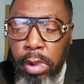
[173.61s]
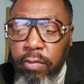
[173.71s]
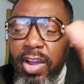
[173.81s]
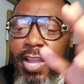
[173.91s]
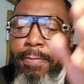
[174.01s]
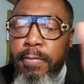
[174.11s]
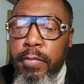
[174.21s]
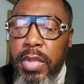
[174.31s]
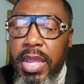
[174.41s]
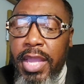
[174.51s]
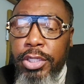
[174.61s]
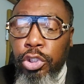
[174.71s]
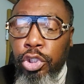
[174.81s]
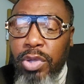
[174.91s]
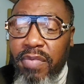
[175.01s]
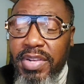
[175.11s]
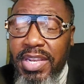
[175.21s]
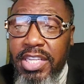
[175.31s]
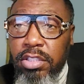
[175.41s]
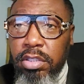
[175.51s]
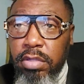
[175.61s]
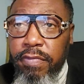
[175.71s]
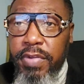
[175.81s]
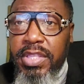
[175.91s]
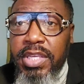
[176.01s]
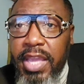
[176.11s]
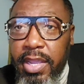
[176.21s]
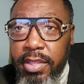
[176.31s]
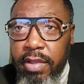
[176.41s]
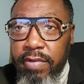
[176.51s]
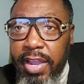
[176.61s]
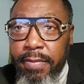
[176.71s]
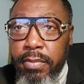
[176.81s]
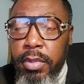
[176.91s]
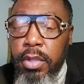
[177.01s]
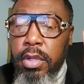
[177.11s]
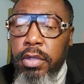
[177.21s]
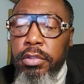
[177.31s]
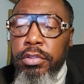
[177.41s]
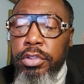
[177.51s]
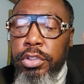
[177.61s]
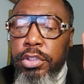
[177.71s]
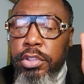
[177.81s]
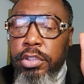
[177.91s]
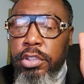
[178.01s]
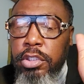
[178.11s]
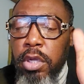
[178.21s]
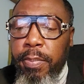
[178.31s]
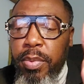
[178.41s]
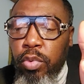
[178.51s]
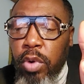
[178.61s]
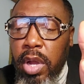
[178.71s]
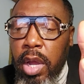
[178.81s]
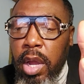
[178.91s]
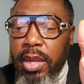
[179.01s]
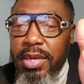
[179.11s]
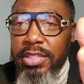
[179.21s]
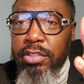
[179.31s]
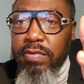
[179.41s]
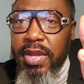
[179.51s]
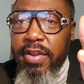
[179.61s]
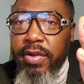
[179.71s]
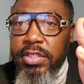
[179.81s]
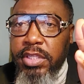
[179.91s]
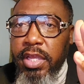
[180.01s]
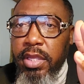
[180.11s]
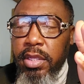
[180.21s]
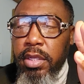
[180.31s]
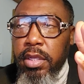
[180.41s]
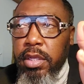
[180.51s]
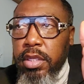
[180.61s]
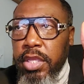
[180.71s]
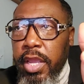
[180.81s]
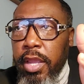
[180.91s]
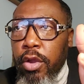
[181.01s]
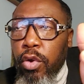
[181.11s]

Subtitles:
right? You should have at least 50K in there, right? Some people are listening right now and say, yeah,